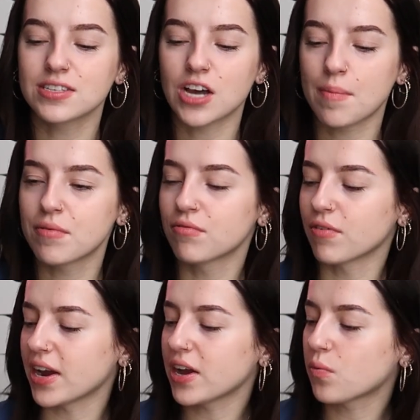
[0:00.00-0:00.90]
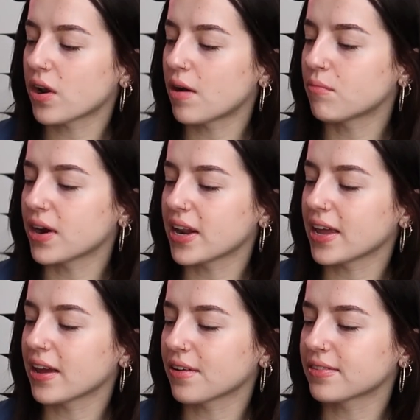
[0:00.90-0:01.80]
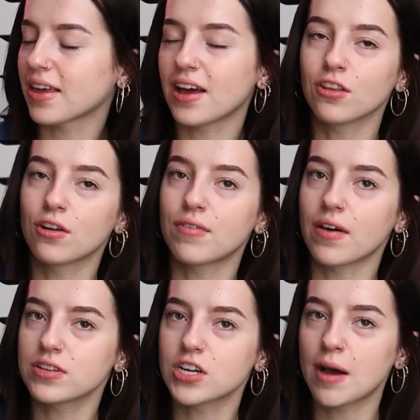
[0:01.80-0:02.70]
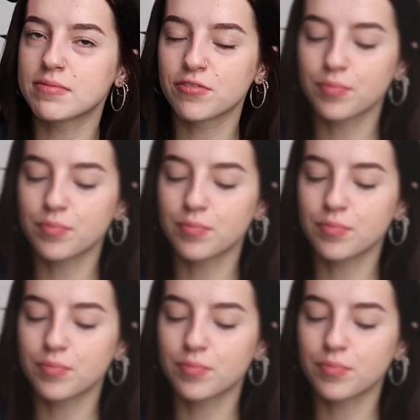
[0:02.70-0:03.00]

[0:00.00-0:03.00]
type of read when I'm reading a lot of other types of